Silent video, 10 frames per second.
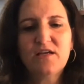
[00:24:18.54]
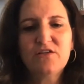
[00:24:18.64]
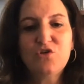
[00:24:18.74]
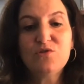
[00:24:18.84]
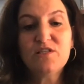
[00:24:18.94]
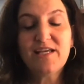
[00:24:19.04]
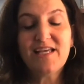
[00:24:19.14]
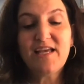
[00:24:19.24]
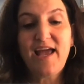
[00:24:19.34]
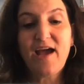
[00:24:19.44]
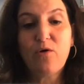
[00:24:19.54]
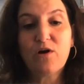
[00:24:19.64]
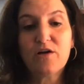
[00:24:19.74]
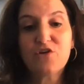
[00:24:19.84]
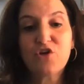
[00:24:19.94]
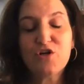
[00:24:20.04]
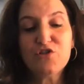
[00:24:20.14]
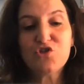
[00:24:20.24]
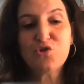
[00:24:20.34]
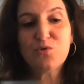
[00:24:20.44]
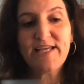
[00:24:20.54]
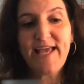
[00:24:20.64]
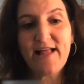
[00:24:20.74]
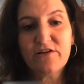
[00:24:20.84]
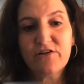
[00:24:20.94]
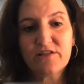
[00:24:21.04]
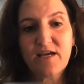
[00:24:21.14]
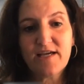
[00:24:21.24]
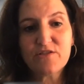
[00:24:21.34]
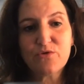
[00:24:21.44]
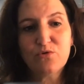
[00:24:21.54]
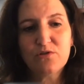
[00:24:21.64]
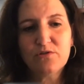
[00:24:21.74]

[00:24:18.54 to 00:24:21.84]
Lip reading: using our nurse, Julie Gallagher at the high school,